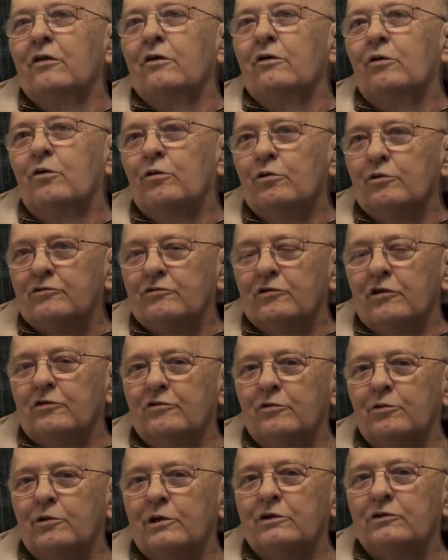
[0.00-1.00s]
the whole
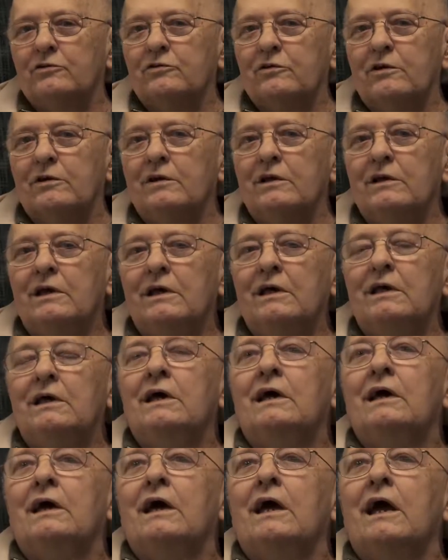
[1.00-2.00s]
situation,
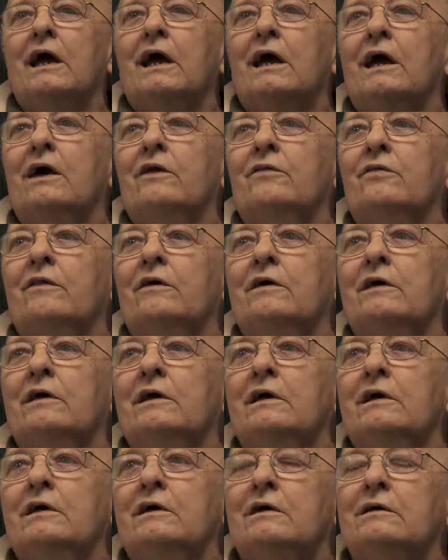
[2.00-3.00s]
and
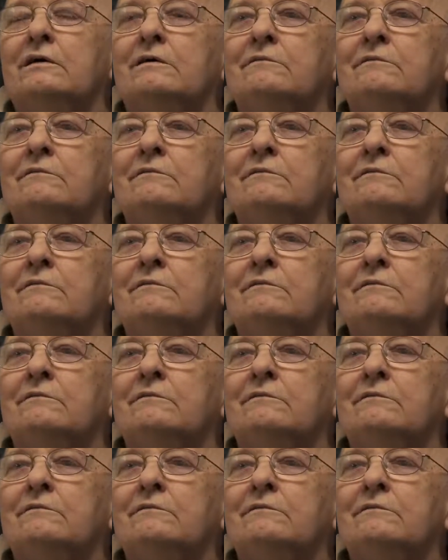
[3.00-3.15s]
the